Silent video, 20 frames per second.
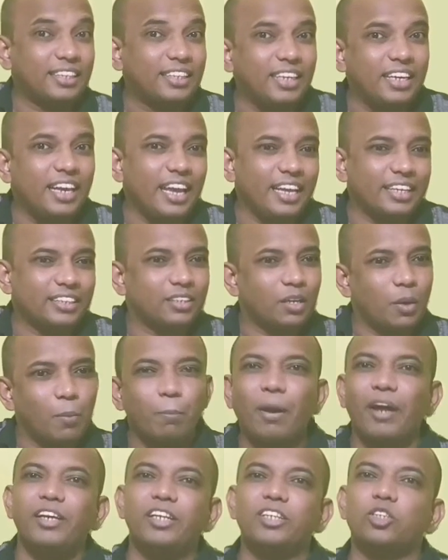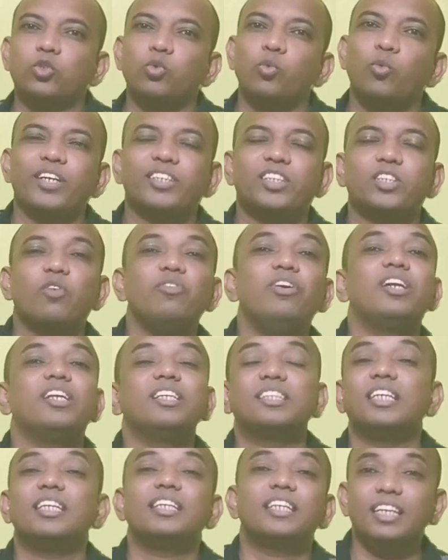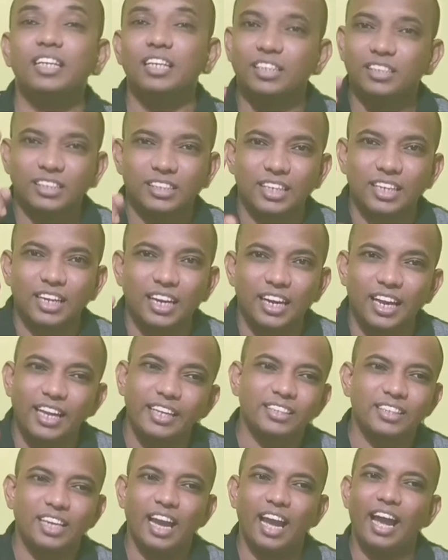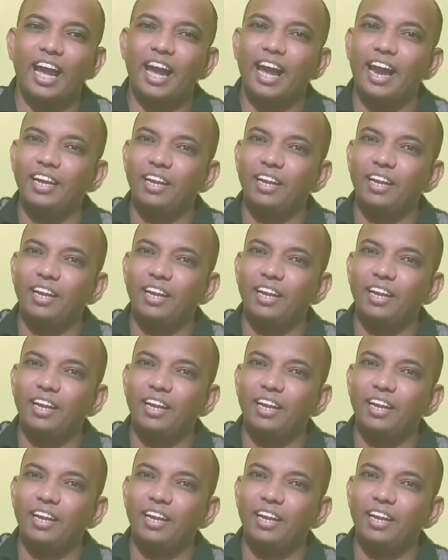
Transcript: that 3x minus 2x will result in single x,